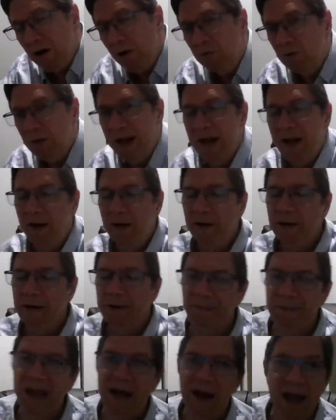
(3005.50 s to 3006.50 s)
around
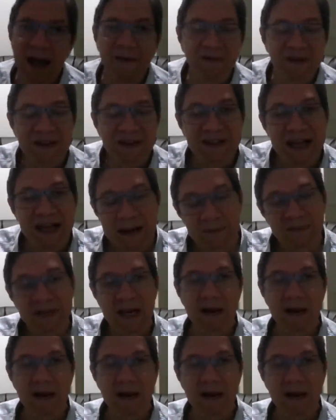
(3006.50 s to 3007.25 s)
now at the same